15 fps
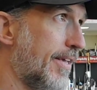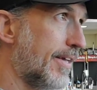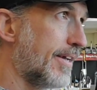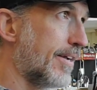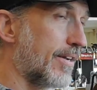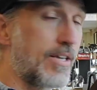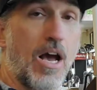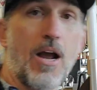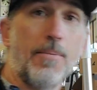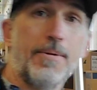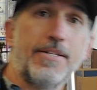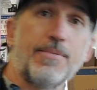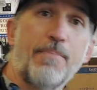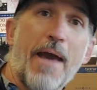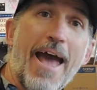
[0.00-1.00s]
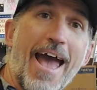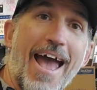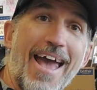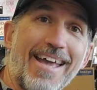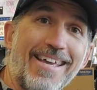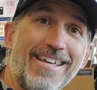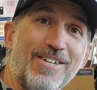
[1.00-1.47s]
a garbage
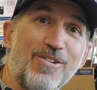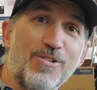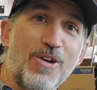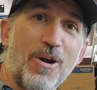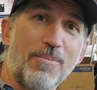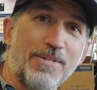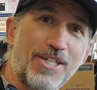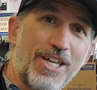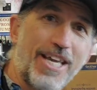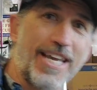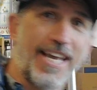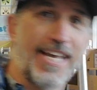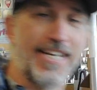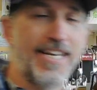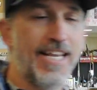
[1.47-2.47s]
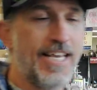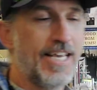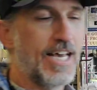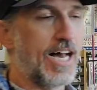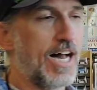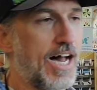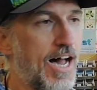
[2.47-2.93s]
bag in your garbage can,
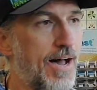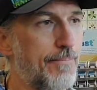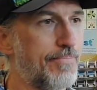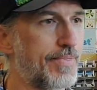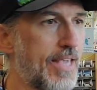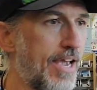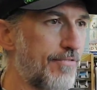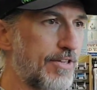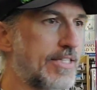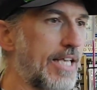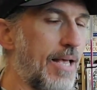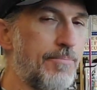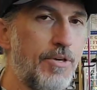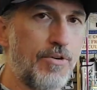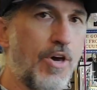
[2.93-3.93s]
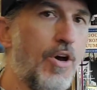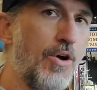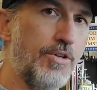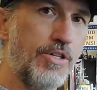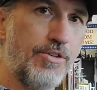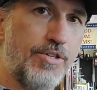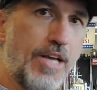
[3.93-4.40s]
every time you go
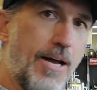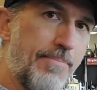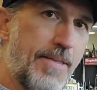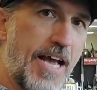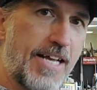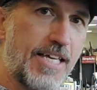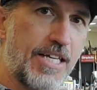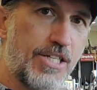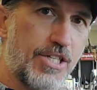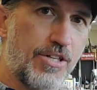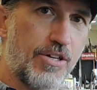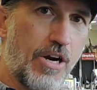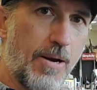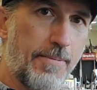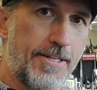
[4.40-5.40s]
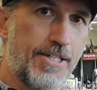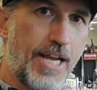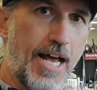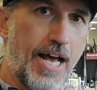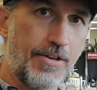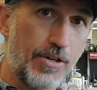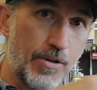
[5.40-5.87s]
and you dump that kitchen garbage
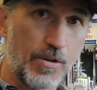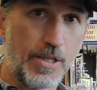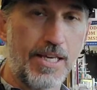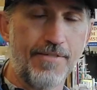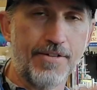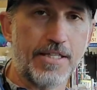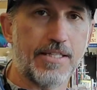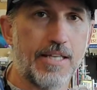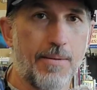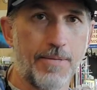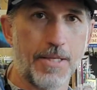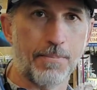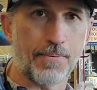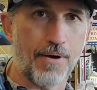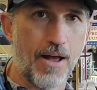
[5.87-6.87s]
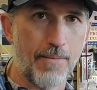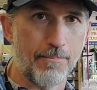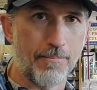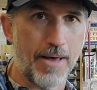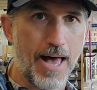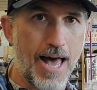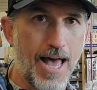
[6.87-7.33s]
out, you're leaving some of the problem
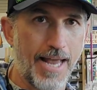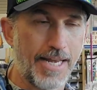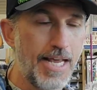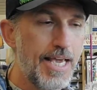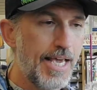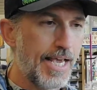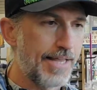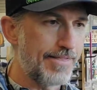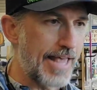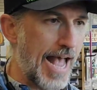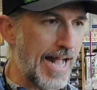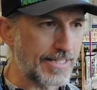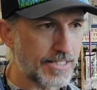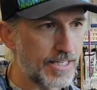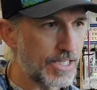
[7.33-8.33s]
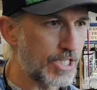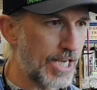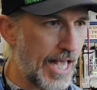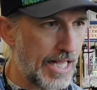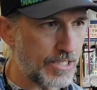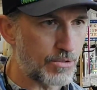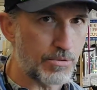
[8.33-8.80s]
behind. And that's the
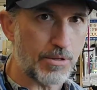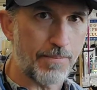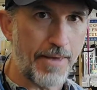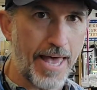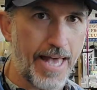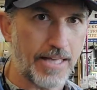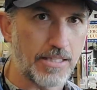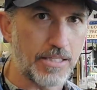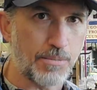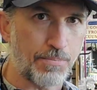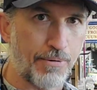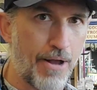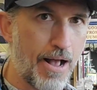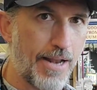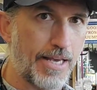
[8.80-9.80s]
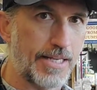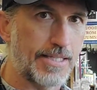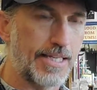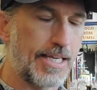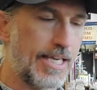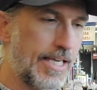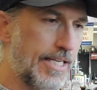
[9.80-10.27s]
challenge with the bagless product,
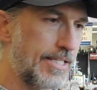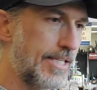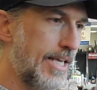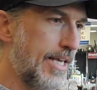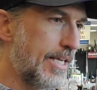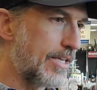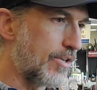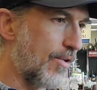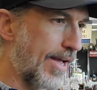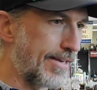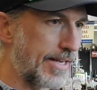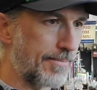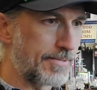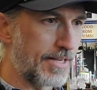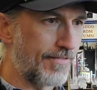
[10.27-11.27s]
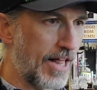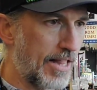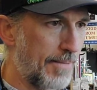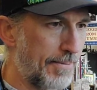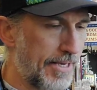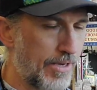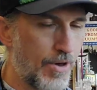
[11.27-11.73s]
is you end up
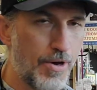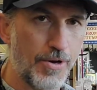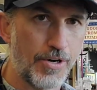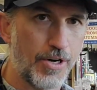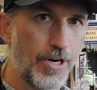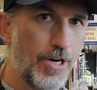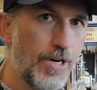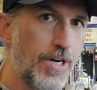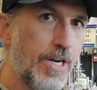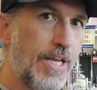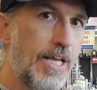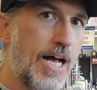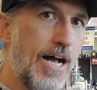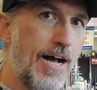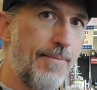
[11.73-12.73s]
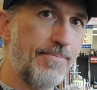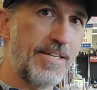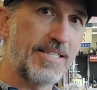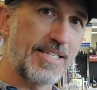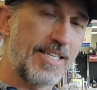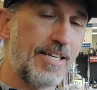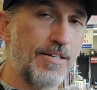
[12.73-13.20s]
developing odor. The
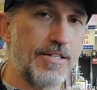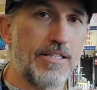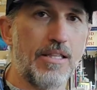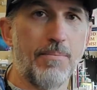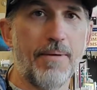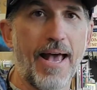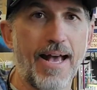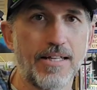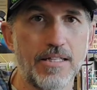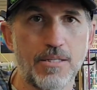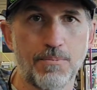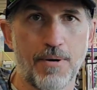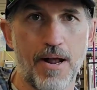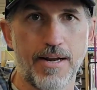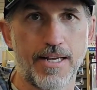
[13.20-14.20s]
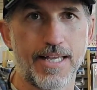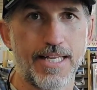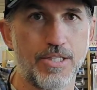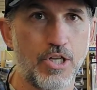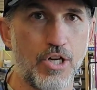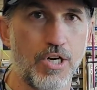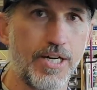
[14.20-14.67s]
seals in the bagless product
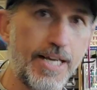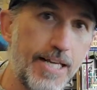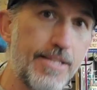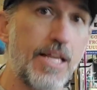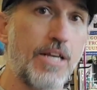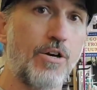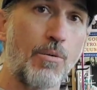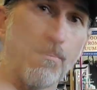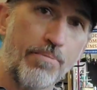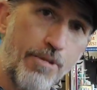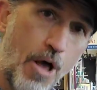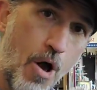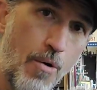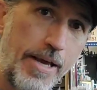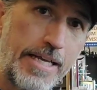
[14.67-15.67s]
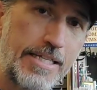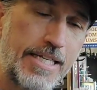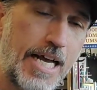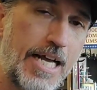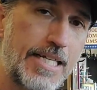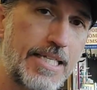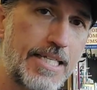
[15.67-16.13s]
get dirty, and then you're blowing
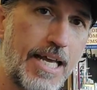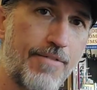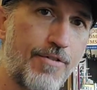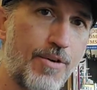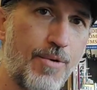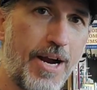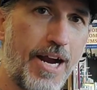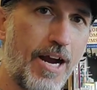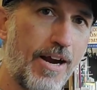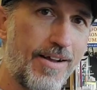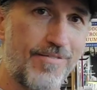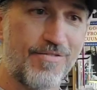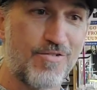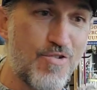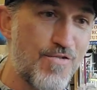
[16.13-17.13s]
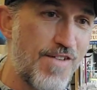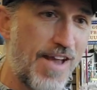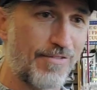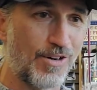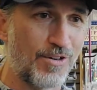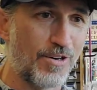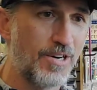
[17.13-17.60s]
dust everywhere. If you've
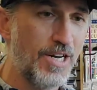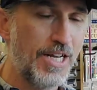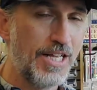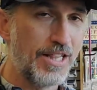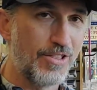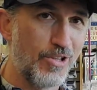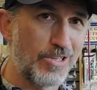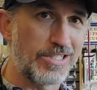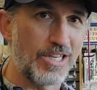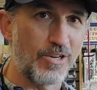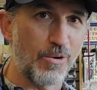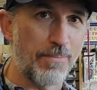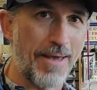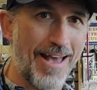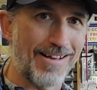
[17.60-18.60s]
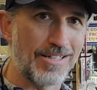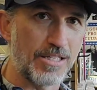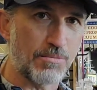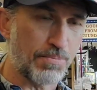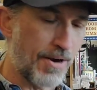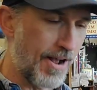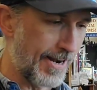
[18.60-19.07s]
ever looked at your bagless
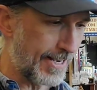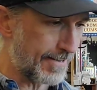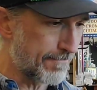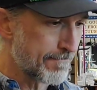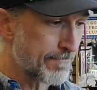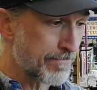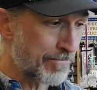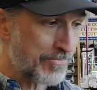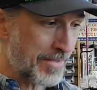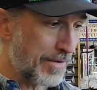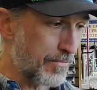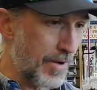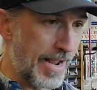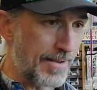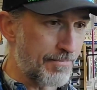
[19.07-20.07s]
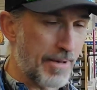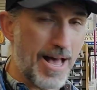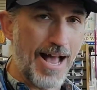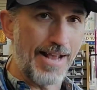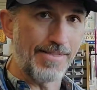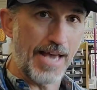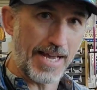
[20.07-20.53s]
product, right
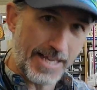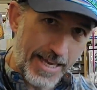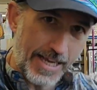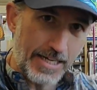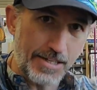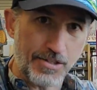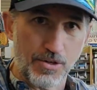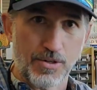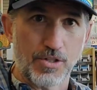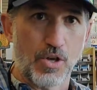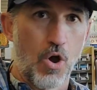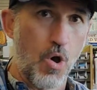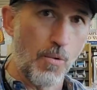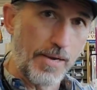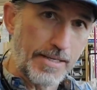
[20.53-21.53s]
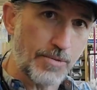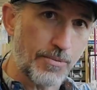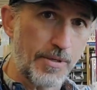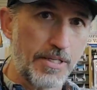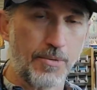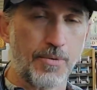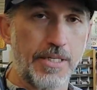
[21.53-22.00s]
behind that canister, it's always
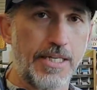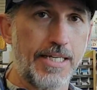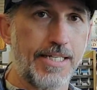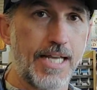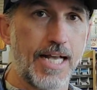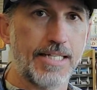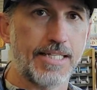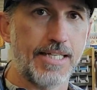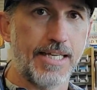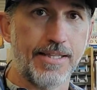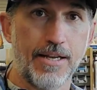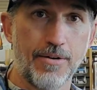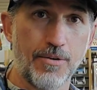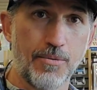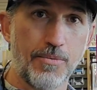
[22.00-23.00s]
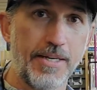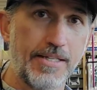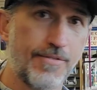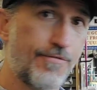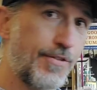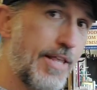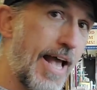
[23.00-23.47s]
really, really dusty in there. The
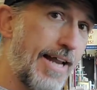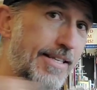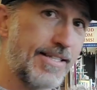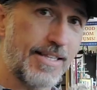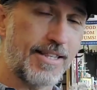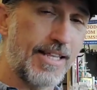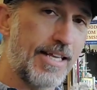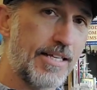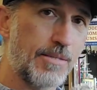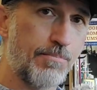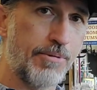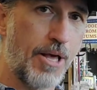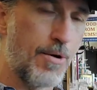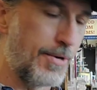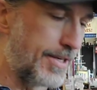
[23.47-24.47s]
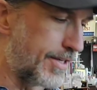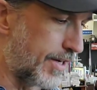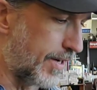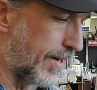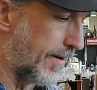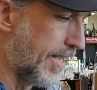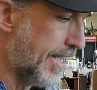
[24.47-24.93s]
reason for that is the thing is blowing
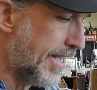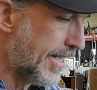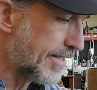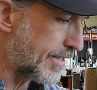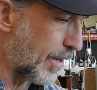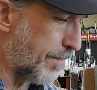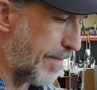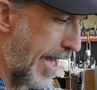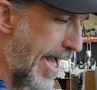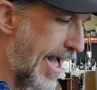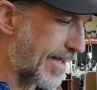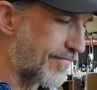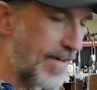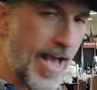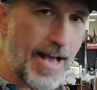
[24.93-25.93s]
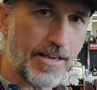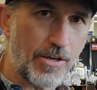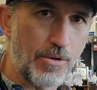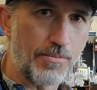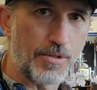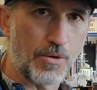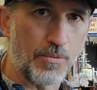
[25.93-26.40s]
dirt. So bag
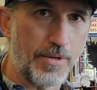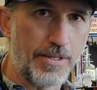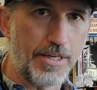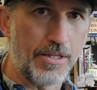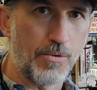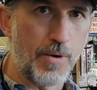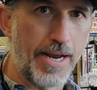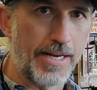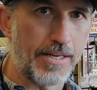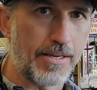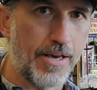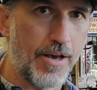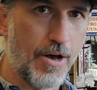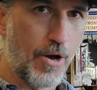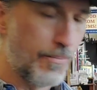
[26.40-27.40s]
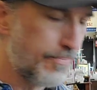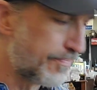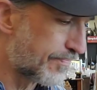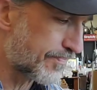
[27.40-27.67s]
vacuums are really the way to go,